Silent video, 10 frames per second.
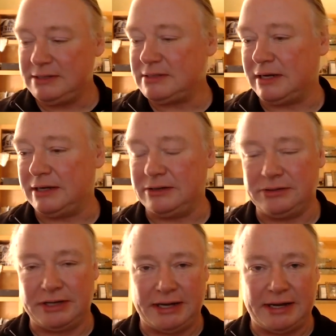They're
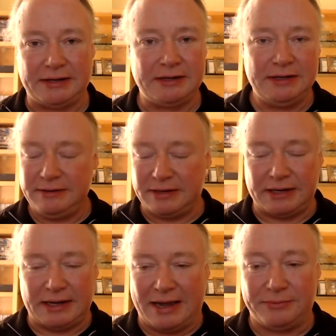looking at
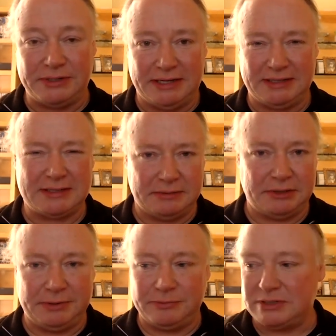how do we take this a little
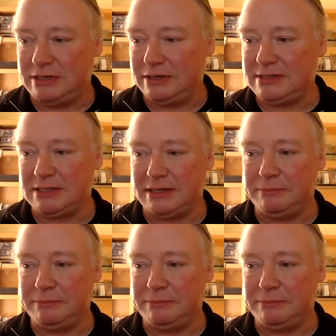bit more seriously,